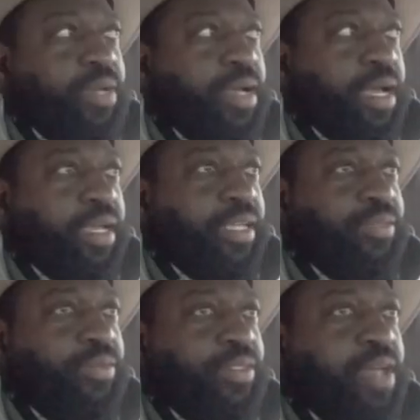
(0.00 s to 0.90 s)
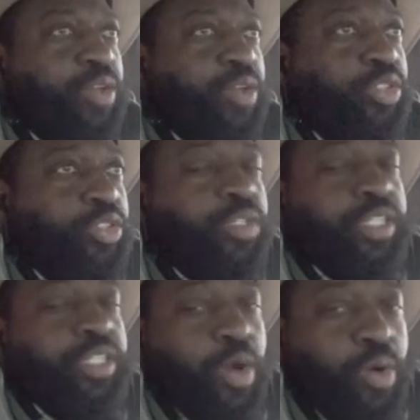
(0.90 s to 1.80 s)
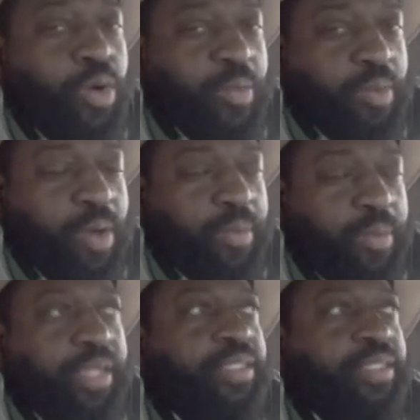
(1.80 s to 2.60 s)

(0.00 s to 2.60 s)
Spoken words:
I guess it was called a studio apartment,